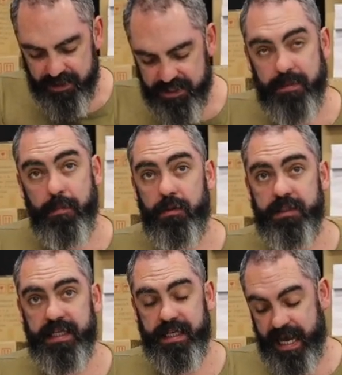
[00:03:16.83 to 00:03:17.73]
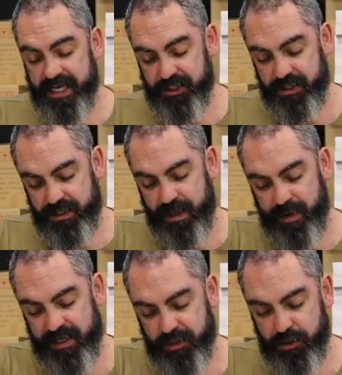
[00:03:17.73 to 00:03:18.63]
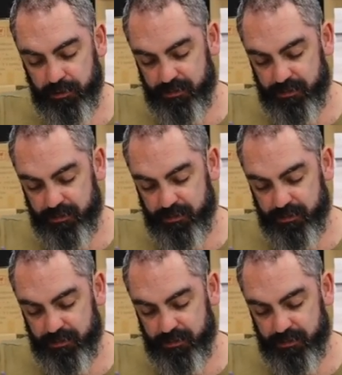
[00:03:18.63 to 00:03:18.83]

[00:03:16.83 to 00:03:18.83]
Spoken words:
demolding agents that may still